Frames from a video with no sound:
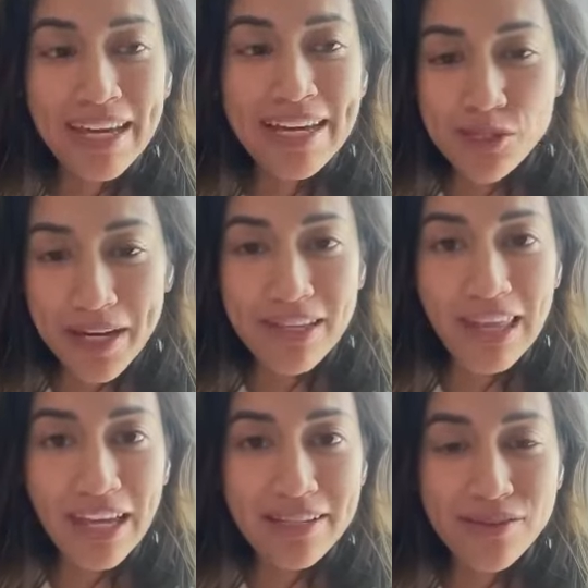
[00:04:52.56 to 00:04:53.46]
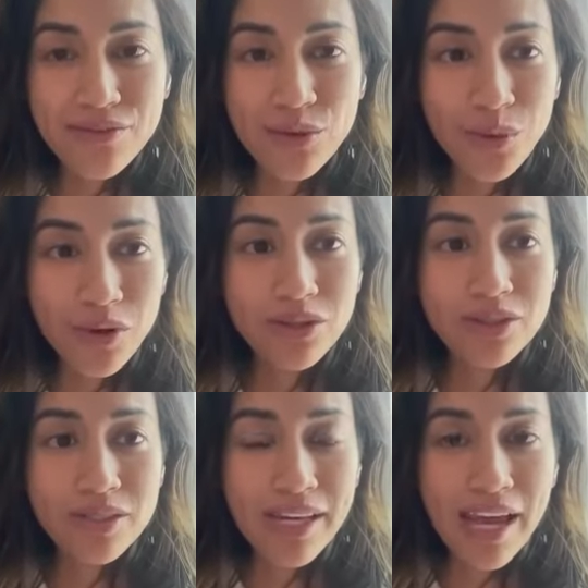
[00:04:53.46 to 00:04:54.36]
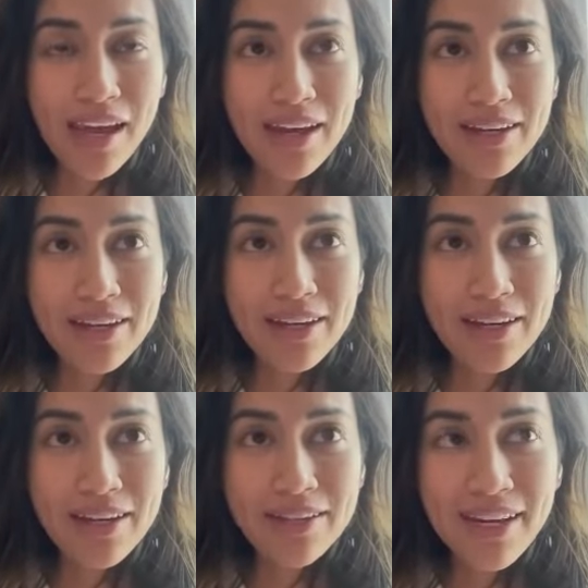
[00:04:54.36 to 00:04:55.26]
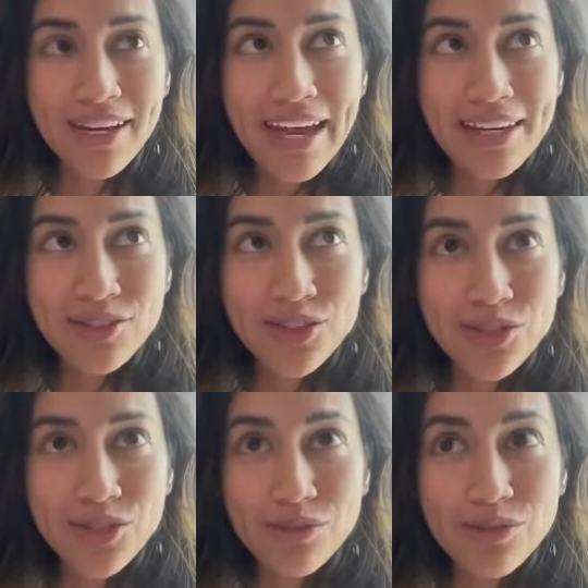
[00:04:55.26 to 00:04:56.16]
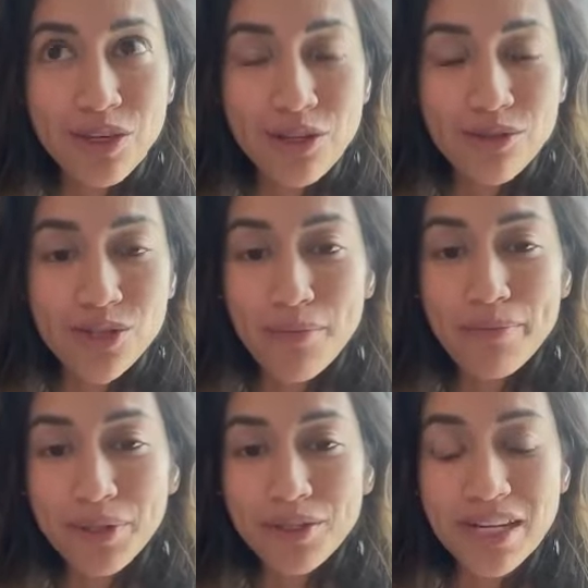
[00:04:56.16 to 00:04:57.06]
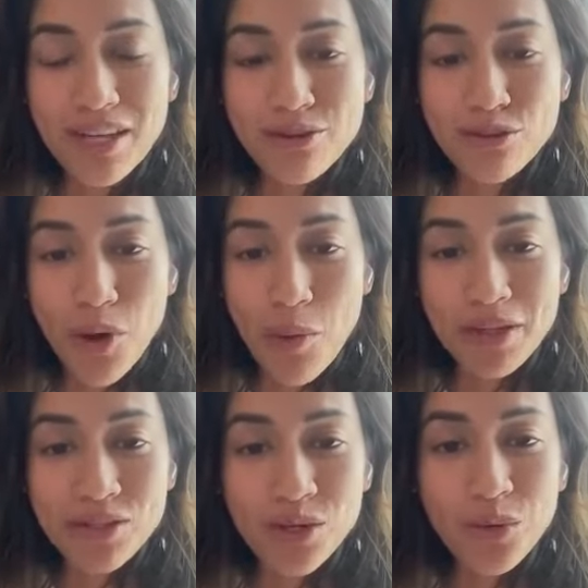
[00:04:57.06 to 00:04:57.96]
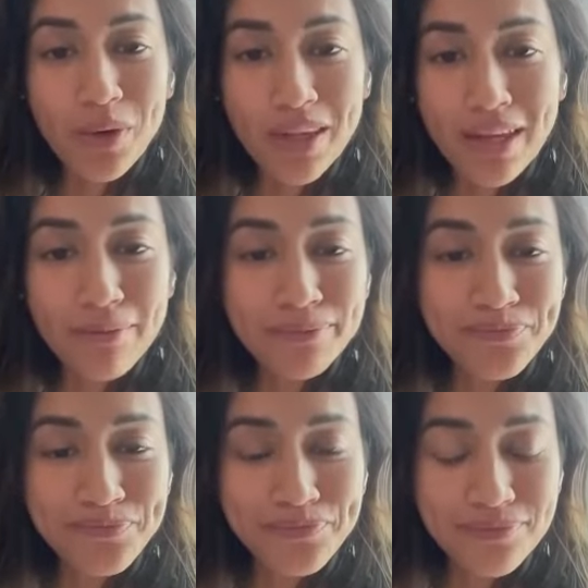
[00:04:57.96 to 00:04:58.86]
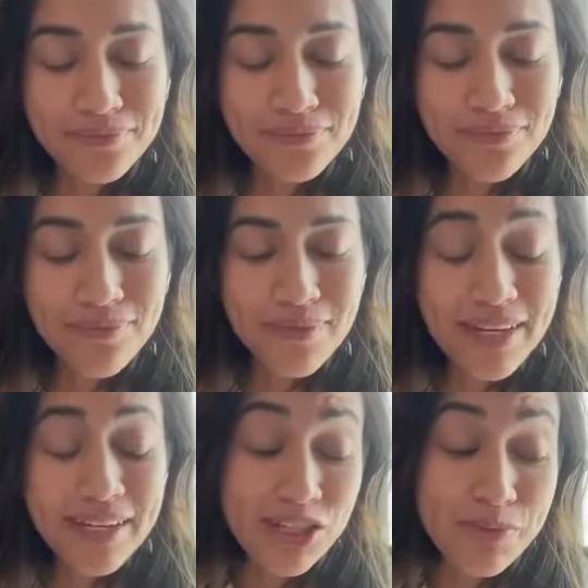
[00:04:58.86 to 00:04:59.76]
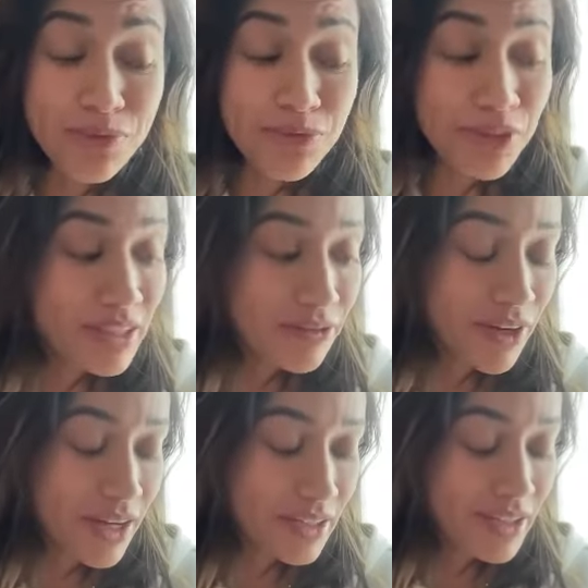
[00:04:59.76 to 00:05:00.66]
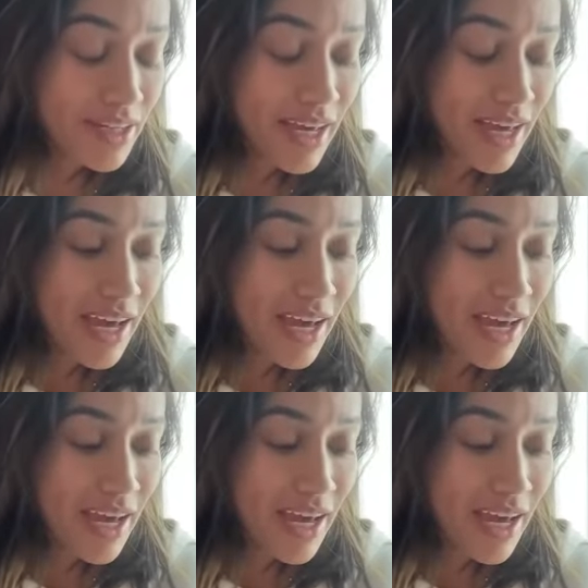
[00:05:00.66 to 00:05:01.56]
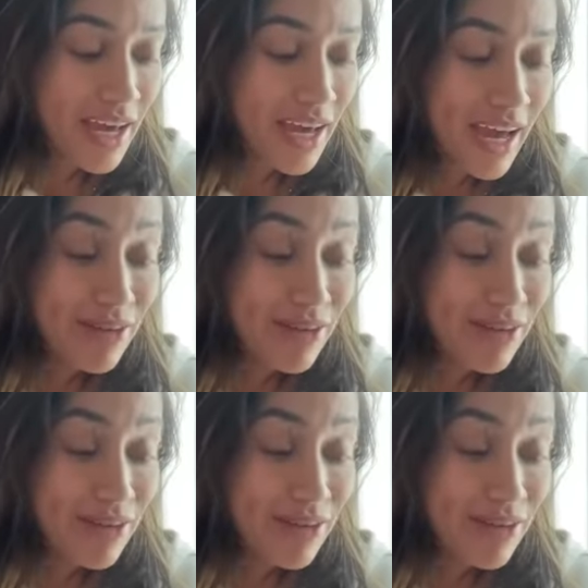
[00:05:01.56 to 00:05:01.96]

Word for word: his perspective and lens of the world, and to, you know, start building those moments with him has just been really fun. even though